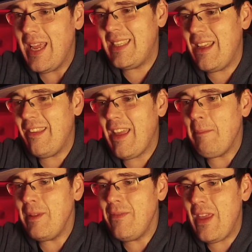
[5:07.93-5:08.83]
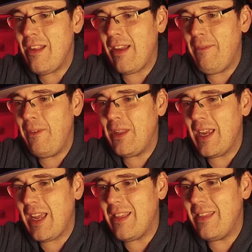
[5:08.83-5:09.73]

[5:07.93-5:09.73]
there's a couple of things I feel like